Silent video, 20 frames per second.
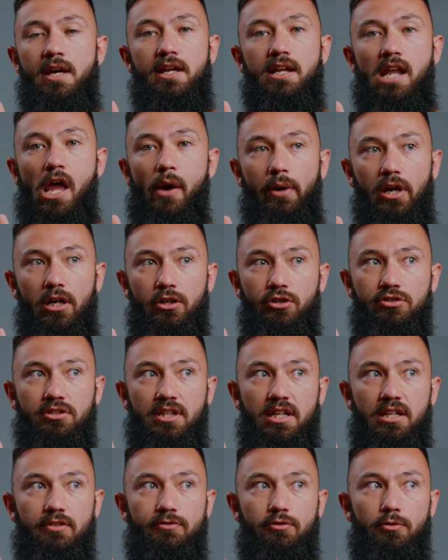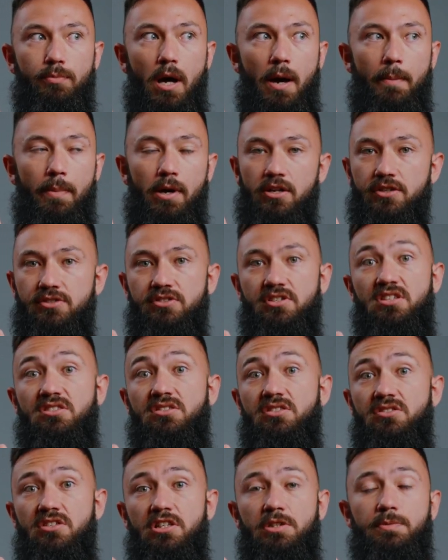Now, I understand if you pop out a
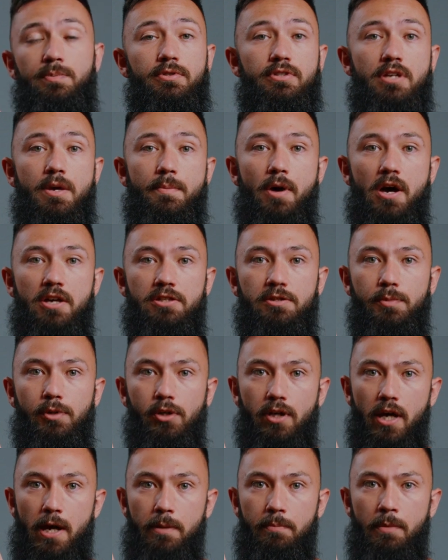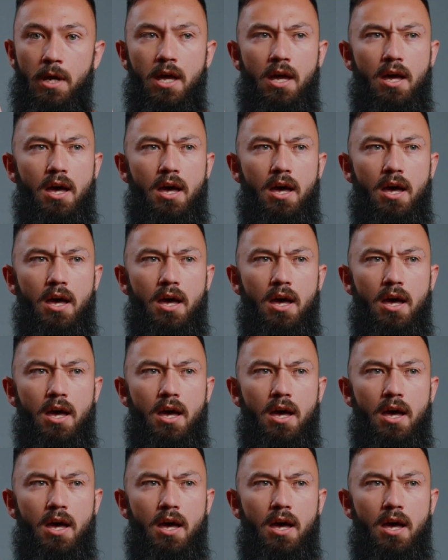66% possible het.